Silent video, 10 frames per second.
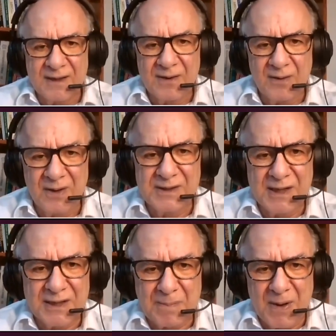uh, all the
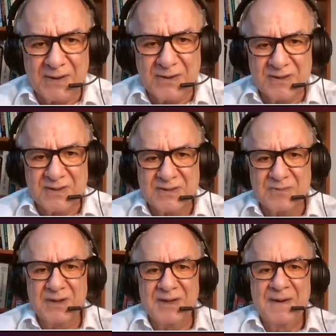anthropologists
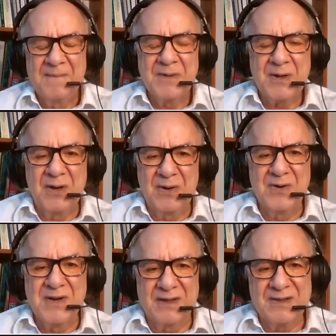were
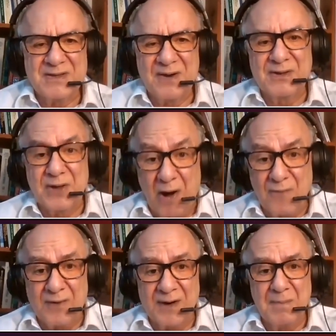colonialists. On the
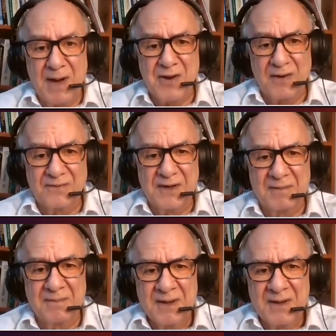contrary, many of
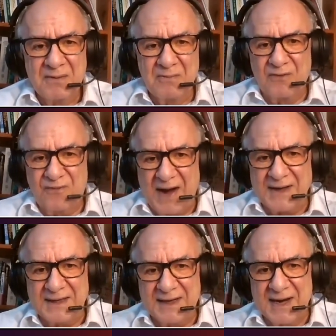them were
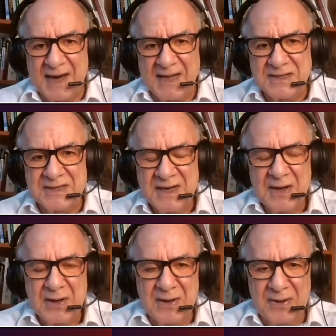fighting against
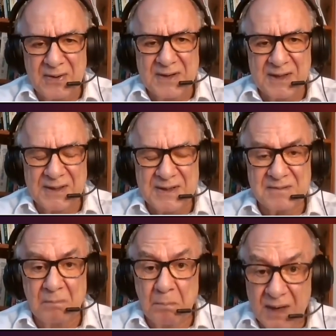
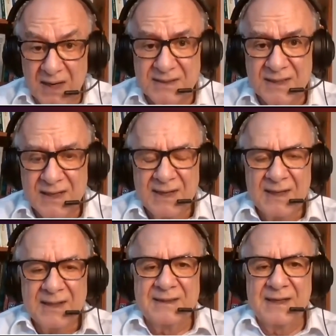colonialism. But
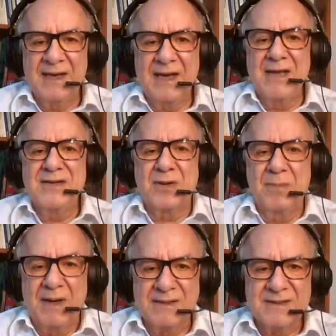the
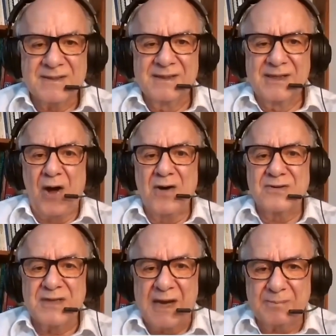instruments, the
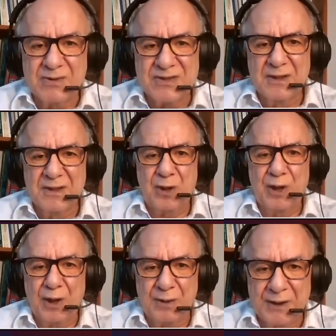concepts, the
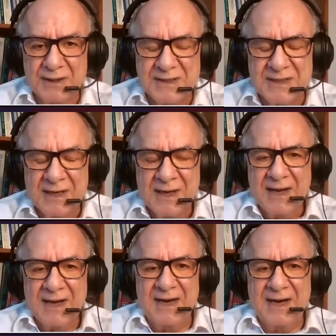theories
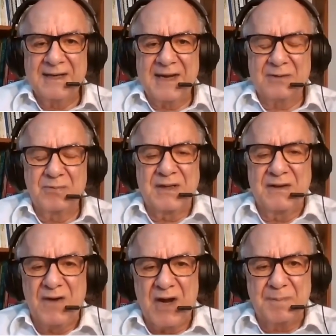uh, that were
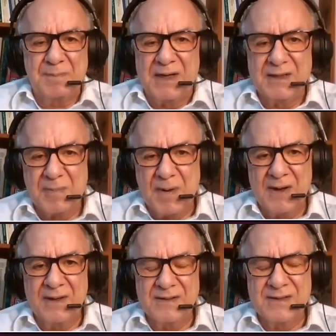developed in
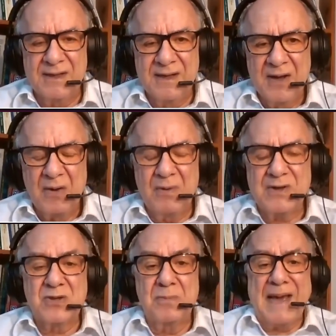anthropology
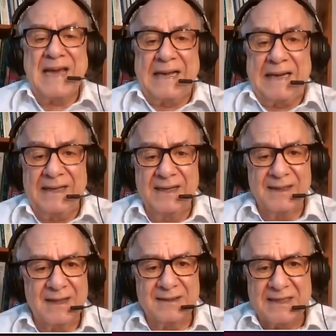was to make clear
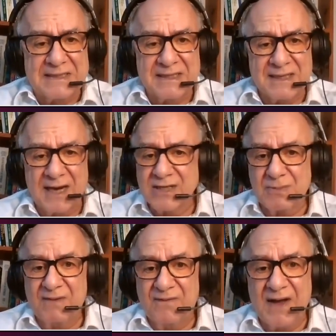that these societies
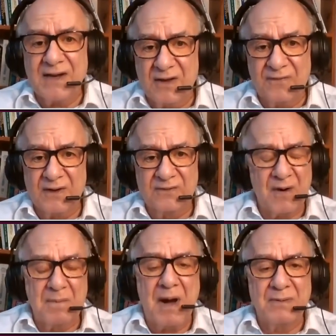were very different
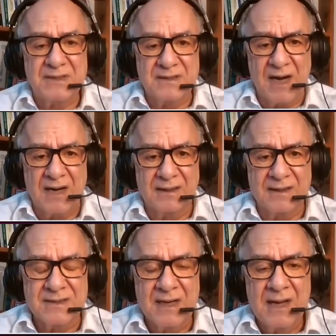from our
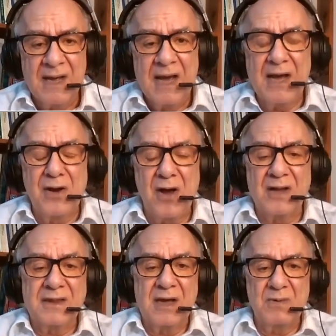societies. And
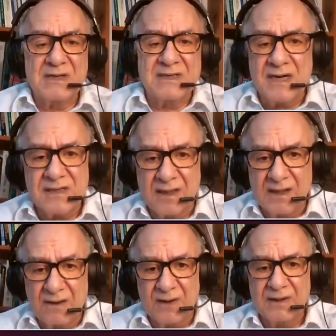not they were just
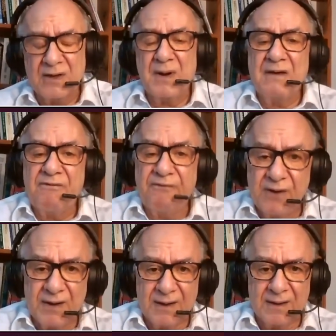different, they were
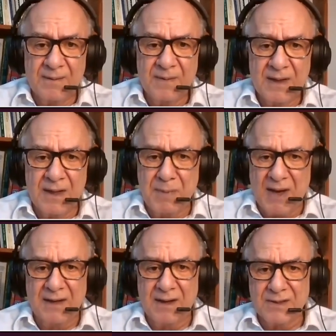inferior in
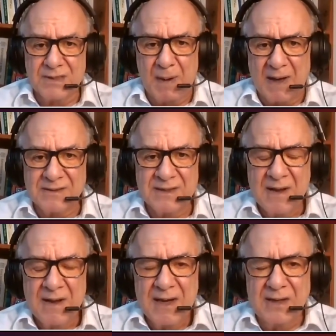many respects.
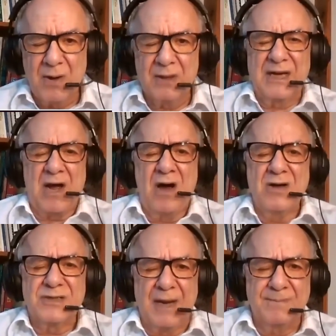In all the
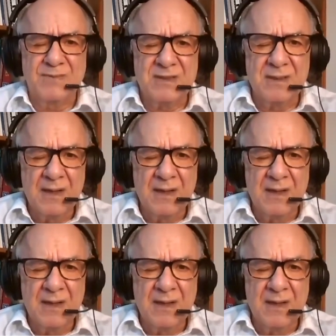concepts